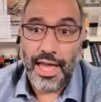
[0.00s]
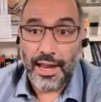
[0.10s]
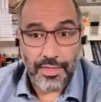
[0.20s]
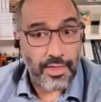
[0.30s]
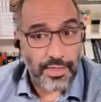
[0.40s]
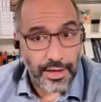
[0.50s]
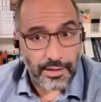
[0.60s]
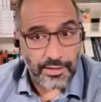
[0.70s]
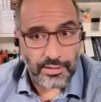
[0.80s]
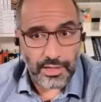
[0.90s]
And I think that
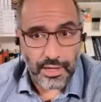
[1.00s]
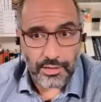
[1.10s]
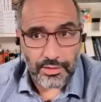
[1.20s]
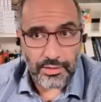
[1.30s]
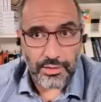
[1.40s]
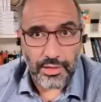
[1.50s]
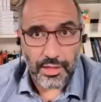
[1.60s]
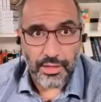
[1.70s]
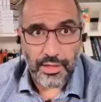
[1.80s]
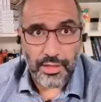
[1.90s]
that has changed
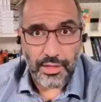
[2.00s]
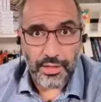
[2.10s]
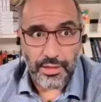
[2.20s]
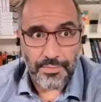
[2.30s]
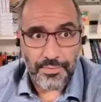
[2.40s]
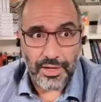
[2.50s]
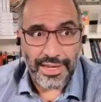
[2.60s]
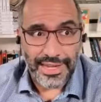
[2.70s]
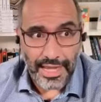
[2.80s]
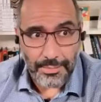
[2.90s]
the
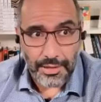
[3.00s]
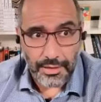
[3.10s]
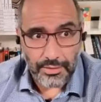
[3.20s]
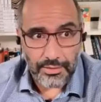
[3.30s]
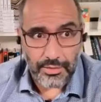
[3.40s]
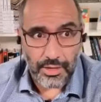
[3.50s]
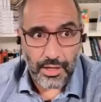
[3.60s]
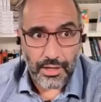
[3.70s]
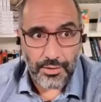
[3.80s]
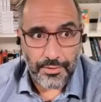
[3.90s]
dynamics
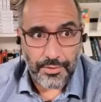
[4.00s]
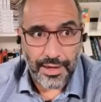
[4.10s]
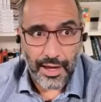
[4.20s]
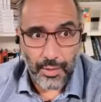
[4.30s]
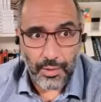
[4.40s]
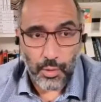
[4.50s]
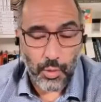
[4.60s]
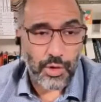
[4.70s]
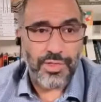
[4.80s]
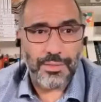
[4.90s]
of how,
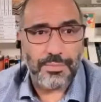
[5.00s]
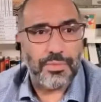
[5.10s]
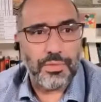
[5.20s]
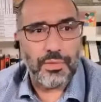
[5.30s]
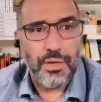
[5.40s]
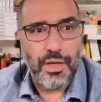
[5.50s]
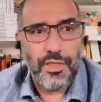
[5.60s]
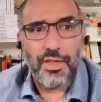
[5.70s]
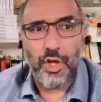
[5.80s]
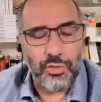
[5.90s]
or the
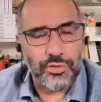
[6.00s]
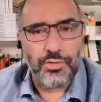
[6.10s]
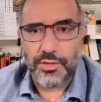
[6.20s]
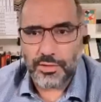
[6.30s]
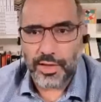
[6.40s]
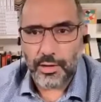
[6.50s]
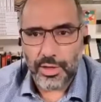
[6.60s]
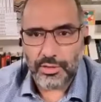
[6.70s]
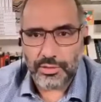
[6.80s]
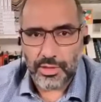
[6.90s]
use of these
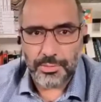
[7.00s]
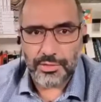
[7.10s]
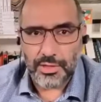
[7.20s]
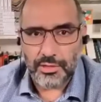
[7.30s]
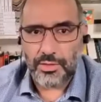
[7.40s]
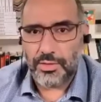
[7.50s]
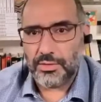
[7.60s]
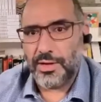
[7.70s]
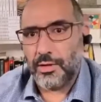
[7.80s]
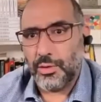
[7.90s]
evaluations and the position of
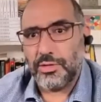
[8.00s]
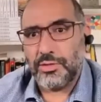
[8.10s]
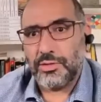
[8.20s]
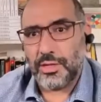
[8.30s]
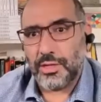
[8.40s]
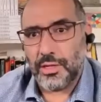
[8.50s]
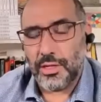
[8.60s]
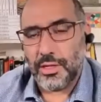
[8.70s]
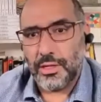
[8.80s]
these evaluations in